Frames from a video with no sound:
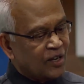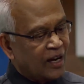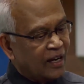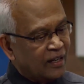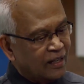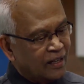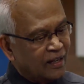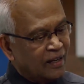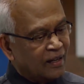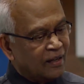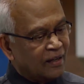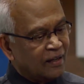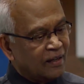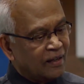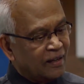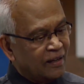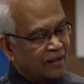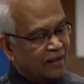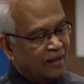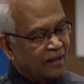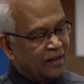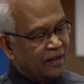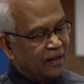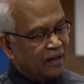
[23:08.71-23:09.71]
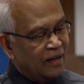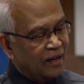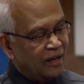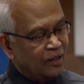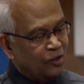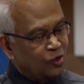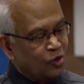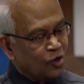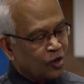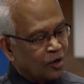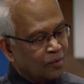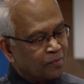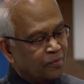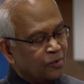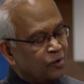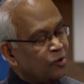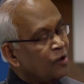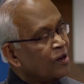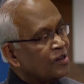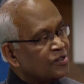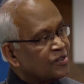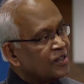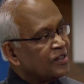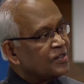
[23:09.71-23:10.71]
China, Europe,
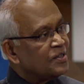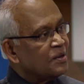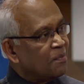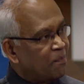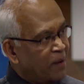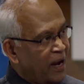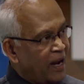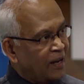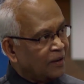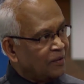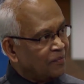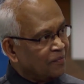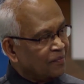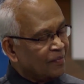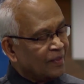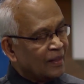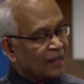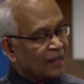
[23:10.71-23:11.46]
US, and Japan.